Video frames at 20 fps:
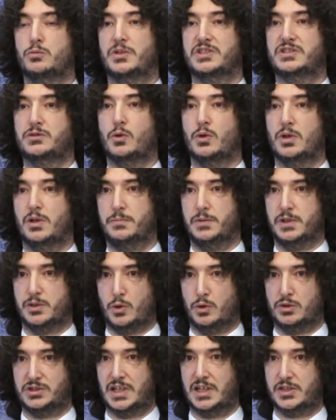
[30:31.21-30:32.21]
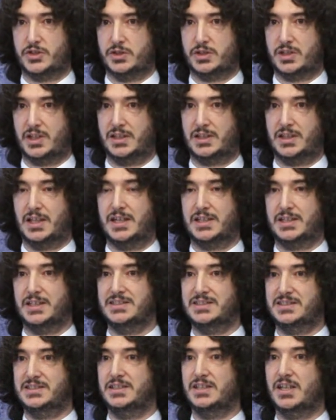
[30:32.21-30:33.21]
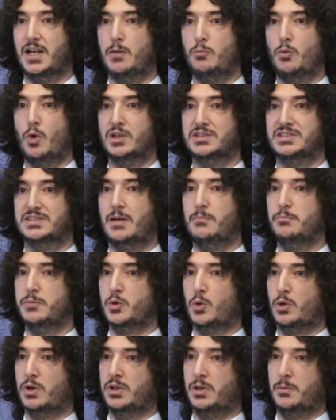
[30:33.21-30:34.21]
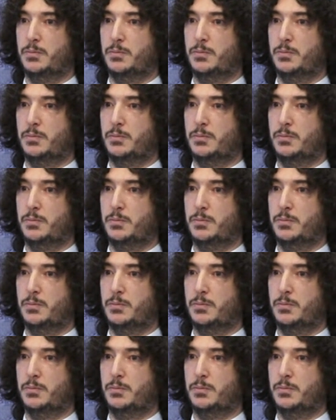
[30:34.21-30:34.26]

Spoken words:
an anti-corruption program in private companies.